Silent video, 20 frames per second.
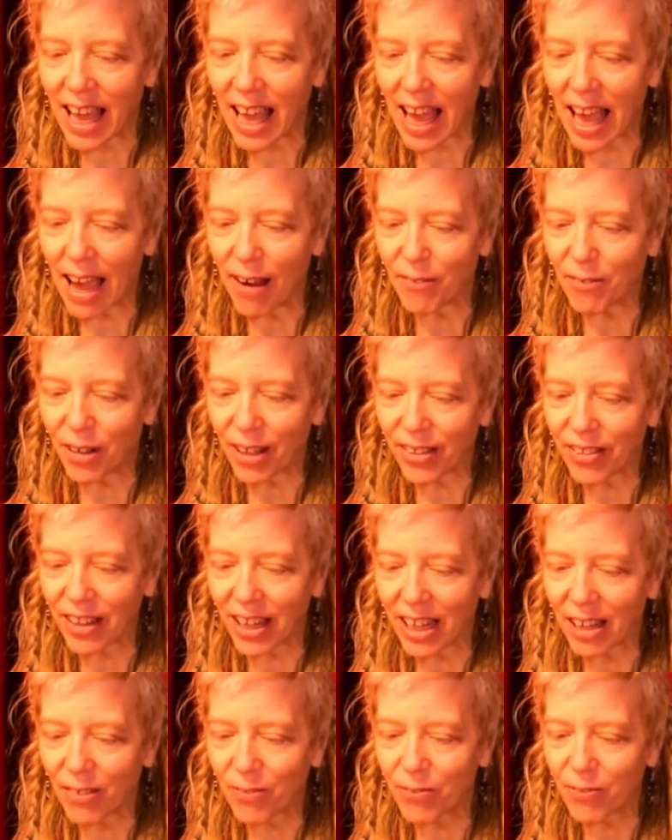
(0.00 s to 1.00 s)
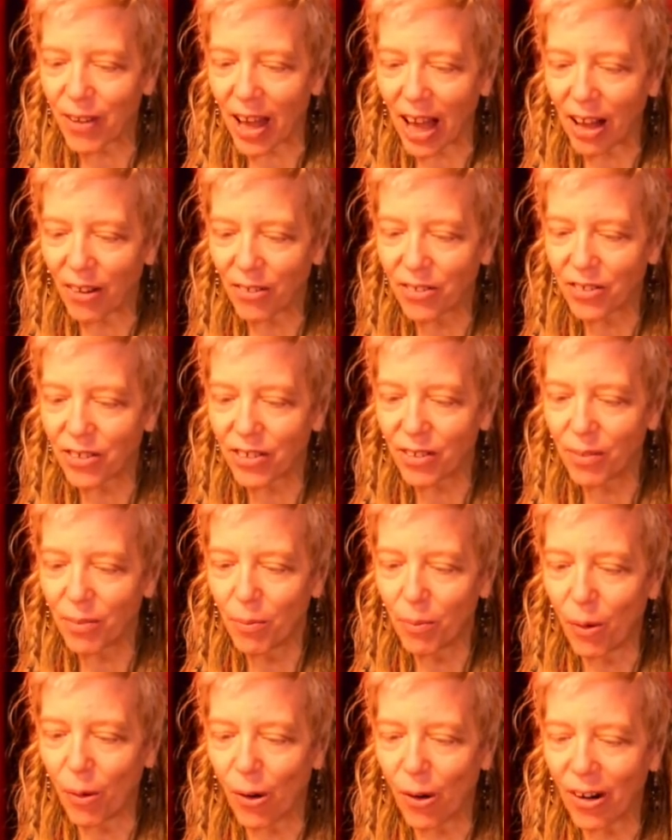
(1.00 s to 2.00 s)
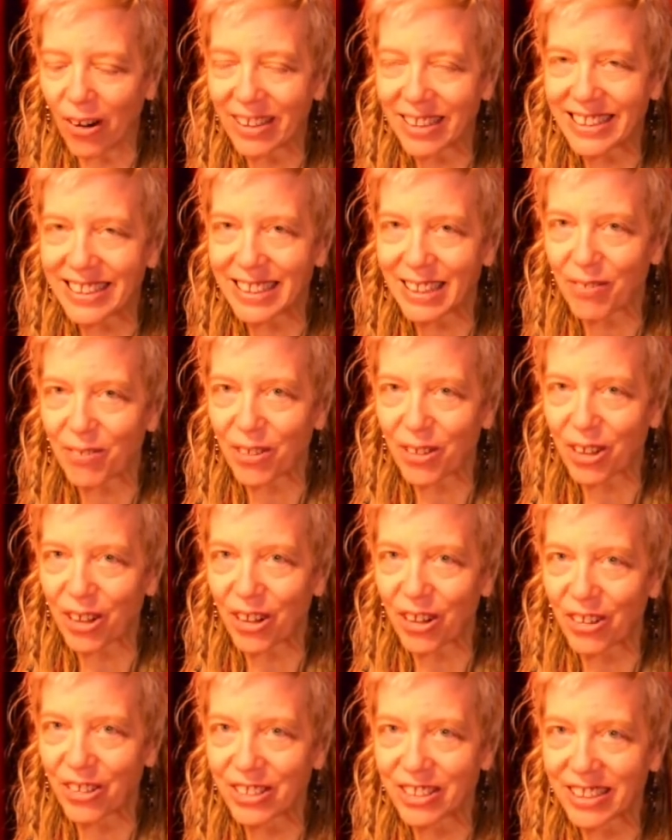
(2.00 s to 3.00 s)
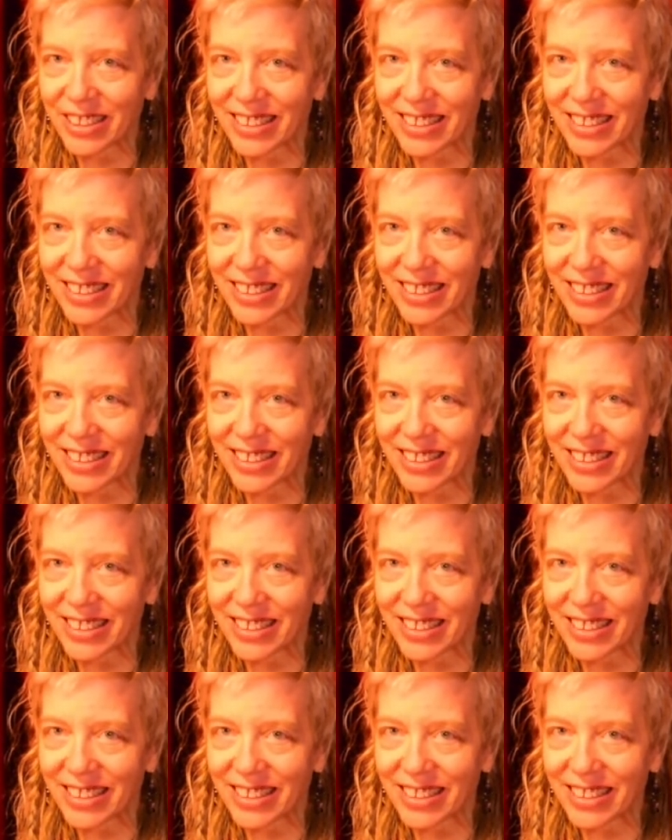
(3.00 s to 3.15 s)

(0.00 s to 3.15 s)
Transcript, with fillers: everything felt more difficult.